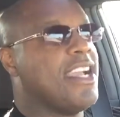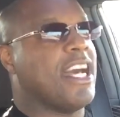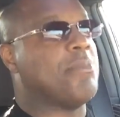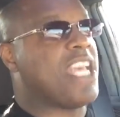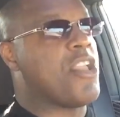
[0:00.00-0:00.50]

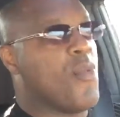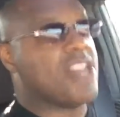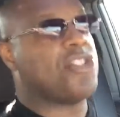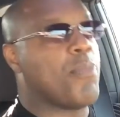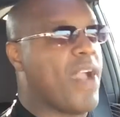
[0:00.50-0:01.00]
I'm telling you,
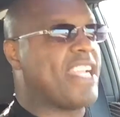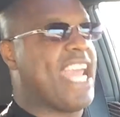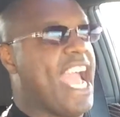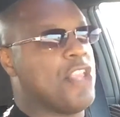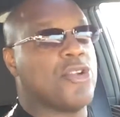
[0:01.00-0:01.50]
once you break
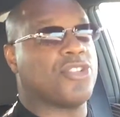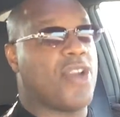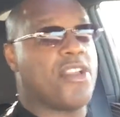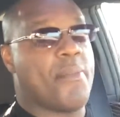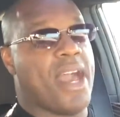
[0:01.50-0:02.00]
that, you
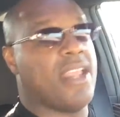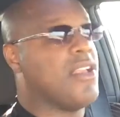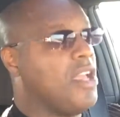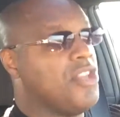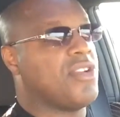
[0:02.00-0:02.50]
control your money,
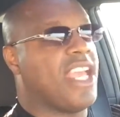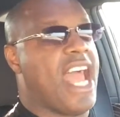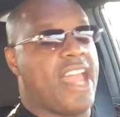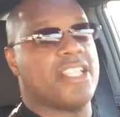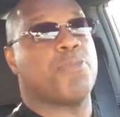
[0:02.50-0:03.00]
you get
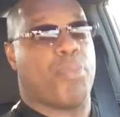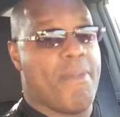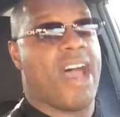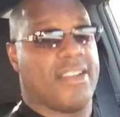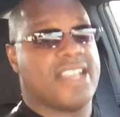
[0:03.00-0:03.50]
out of this
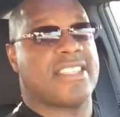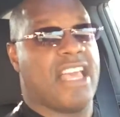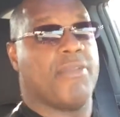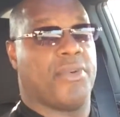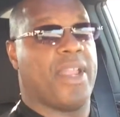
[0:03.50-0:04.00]
modern day
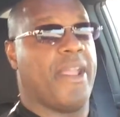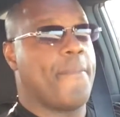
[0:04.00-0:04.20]
slavery.